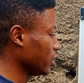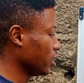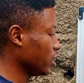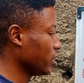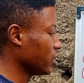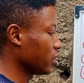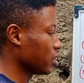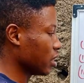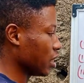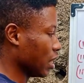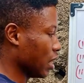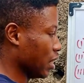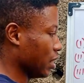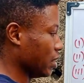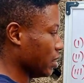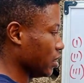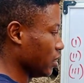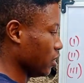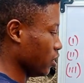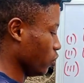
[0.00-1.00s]
this
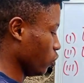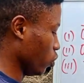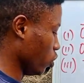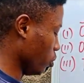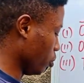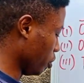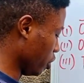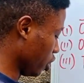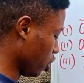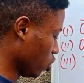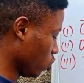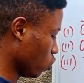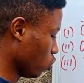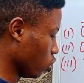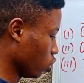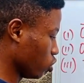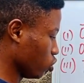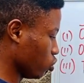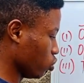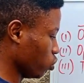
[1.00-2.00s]
line will be
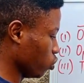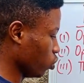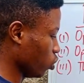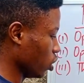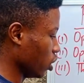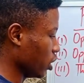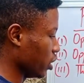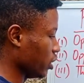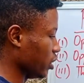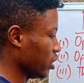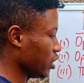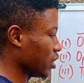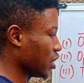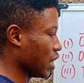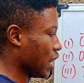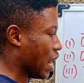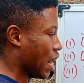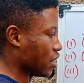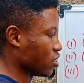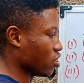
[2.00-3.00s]
equal to this
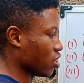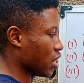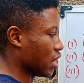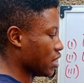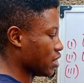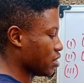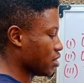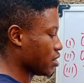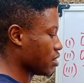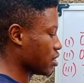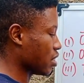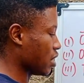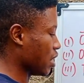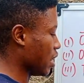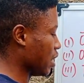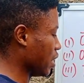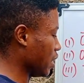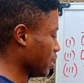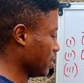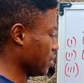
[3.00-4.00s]
line as long as this
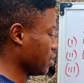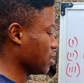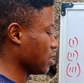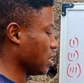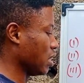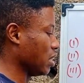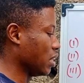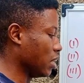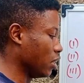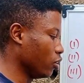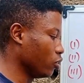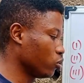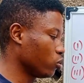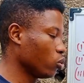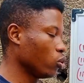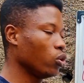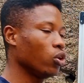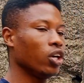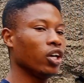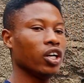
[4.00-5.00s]
line and this line are
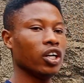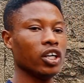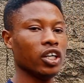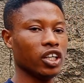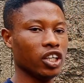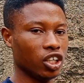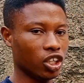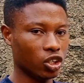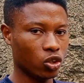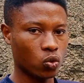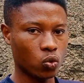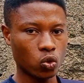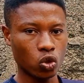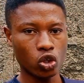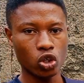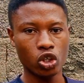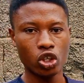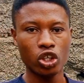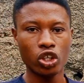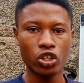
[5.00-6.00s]
also
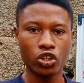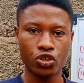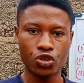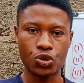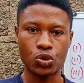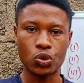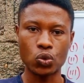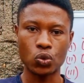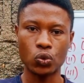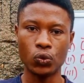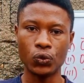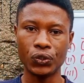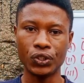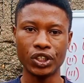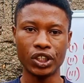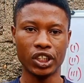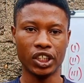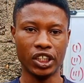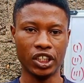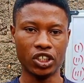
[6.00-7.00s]
equal to
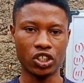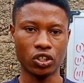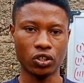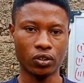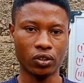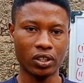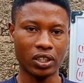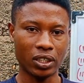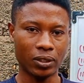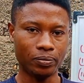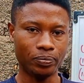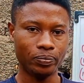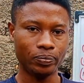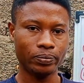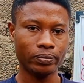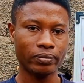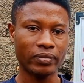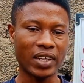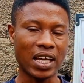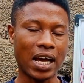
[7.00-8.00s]
each other.
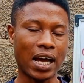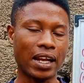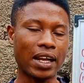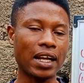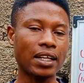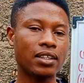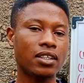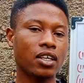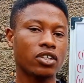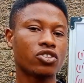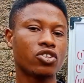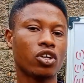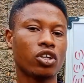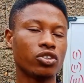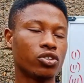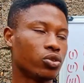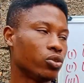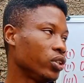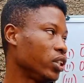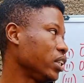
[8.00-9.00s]
And that takes
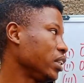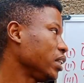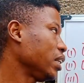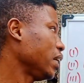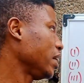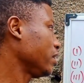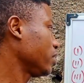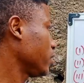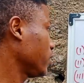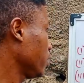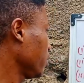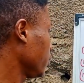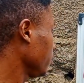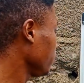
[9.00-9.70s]
us to the next